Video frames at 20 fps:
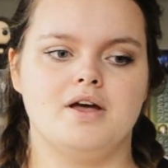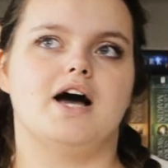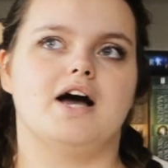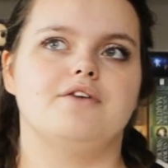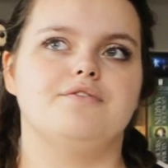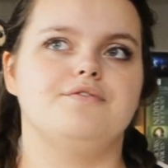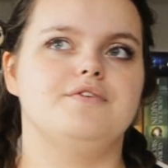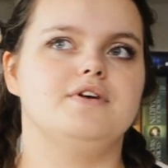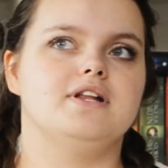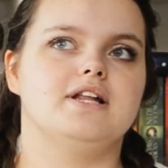
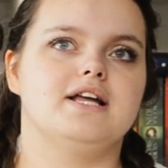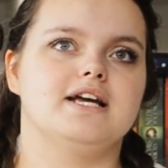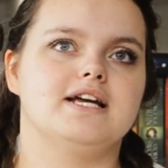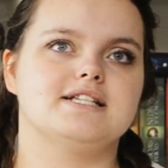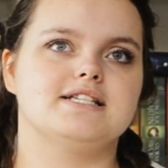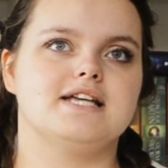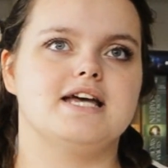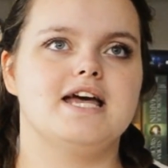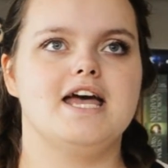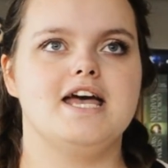I feel like
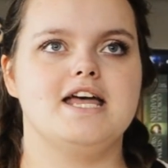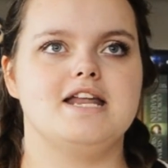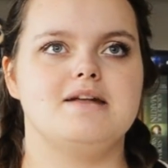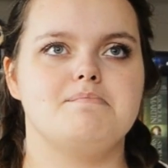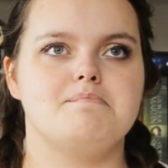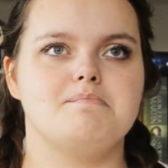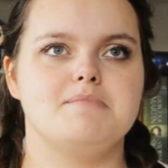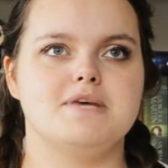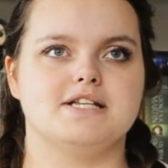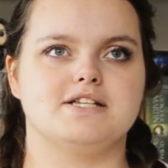it's a hit
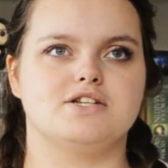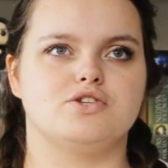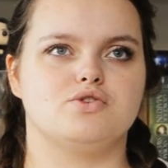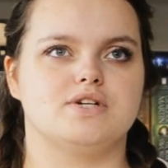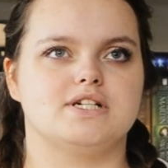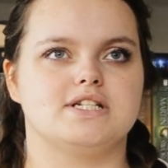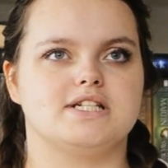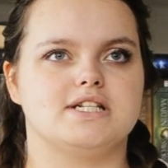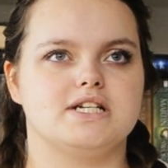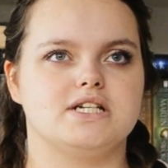and miss.
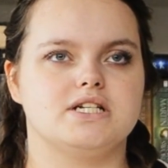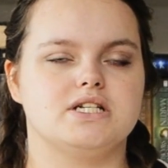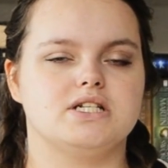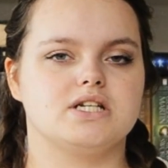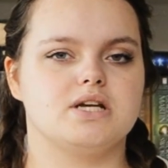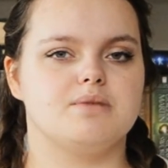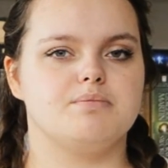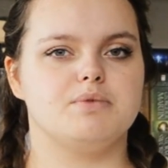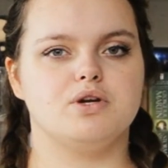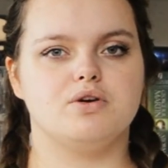Translations
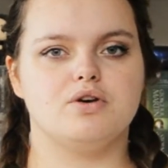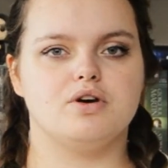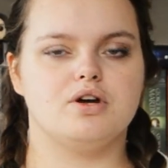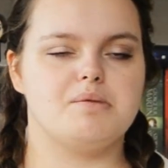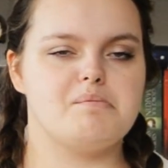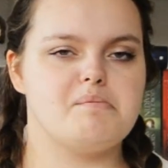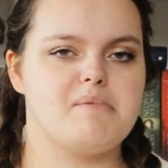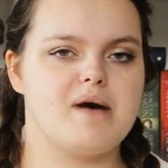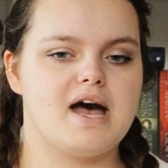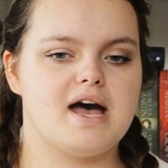can be good
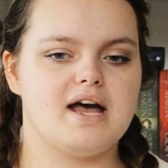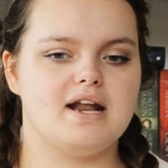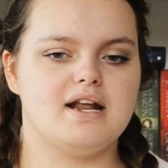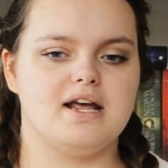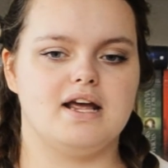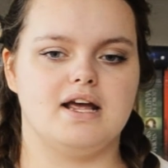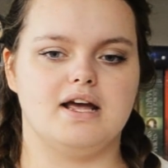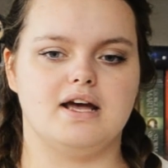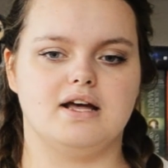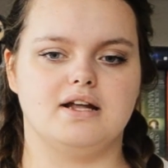and
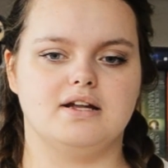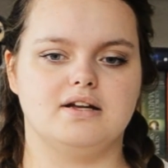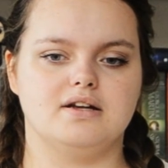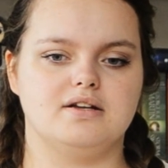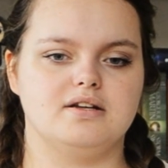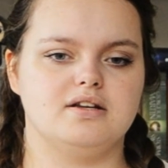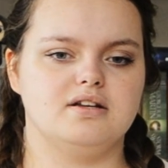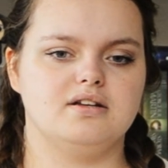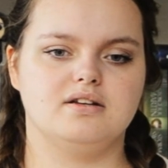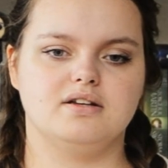bad,
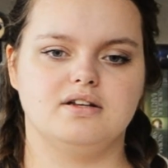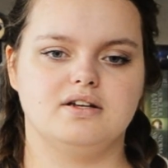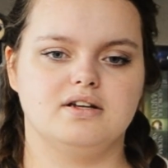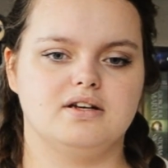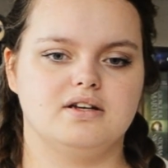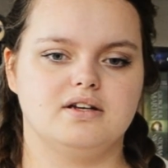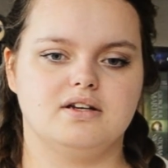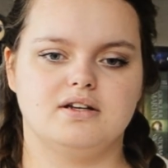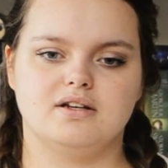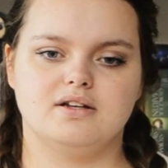and
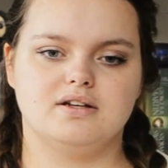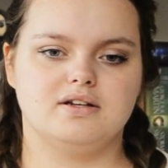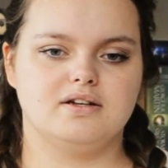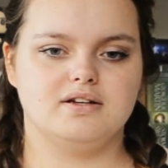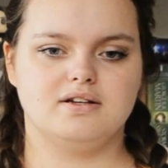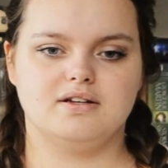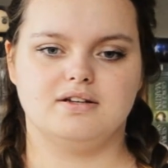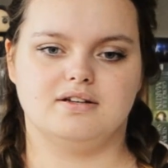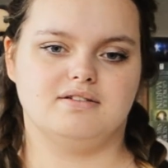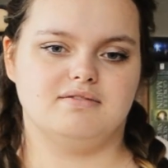
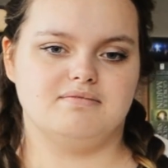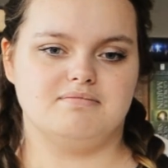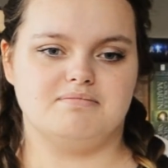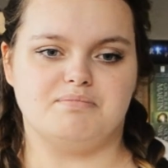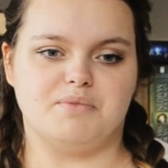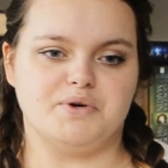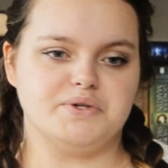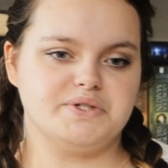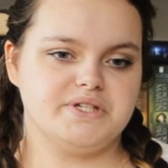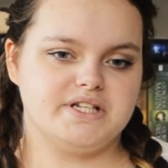
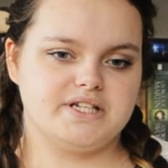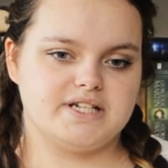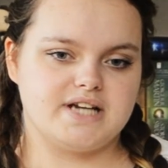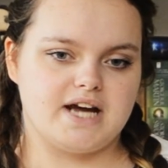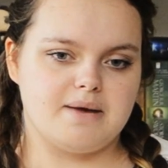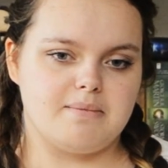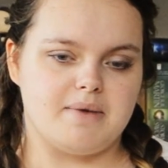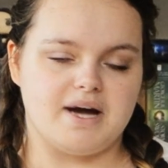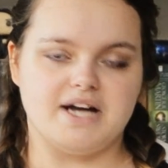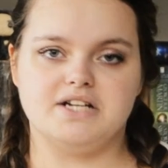most of the
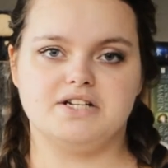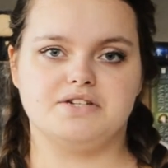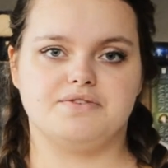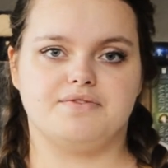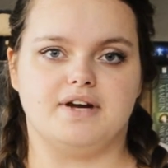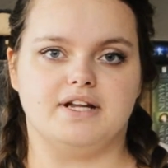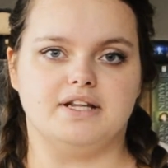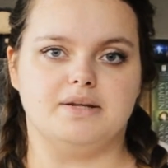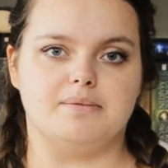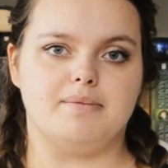time I just
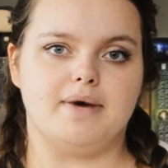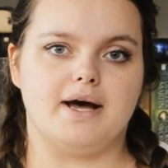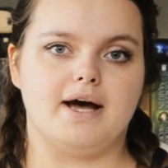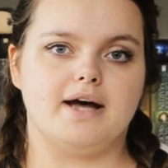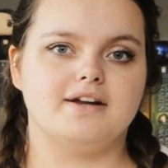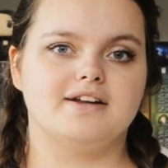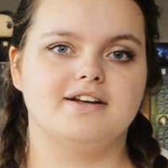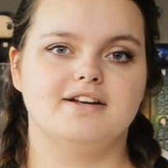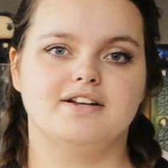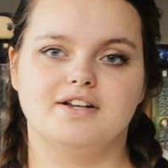find them
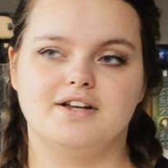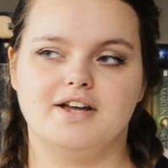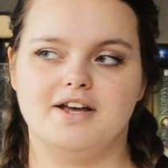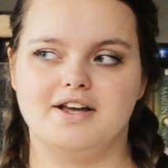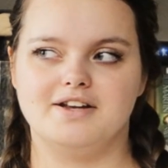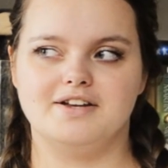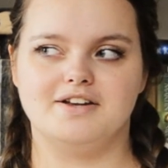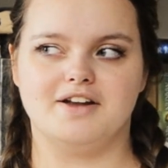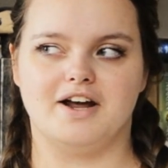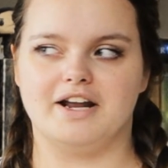bad.
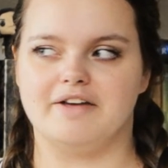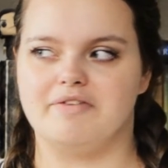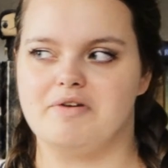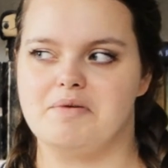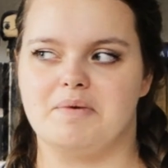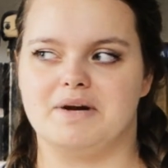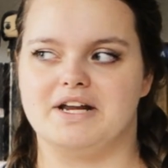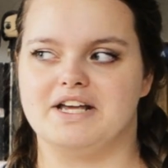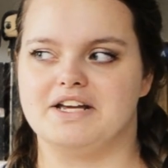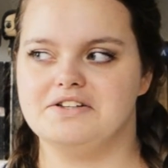Not
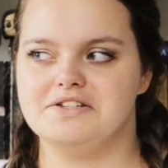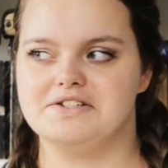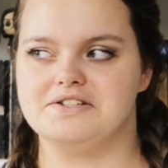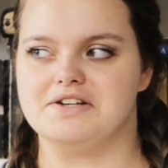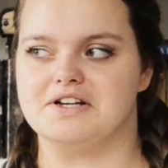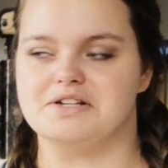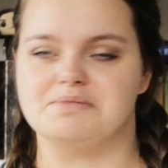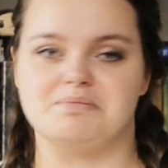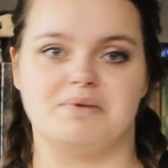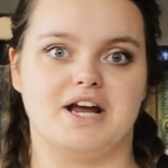everybody else
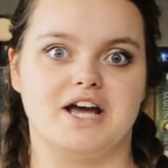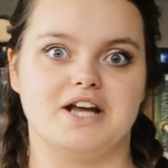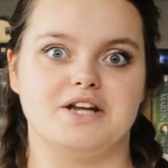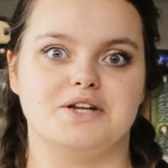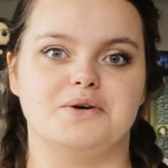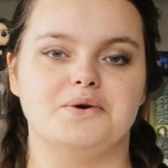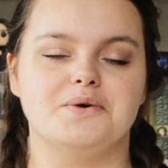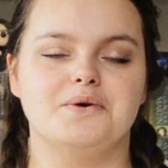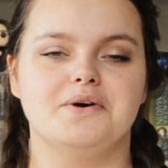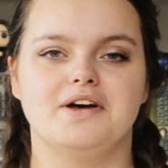does, but I
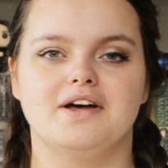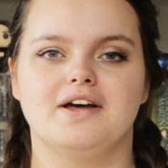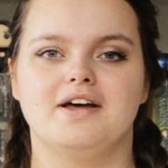do.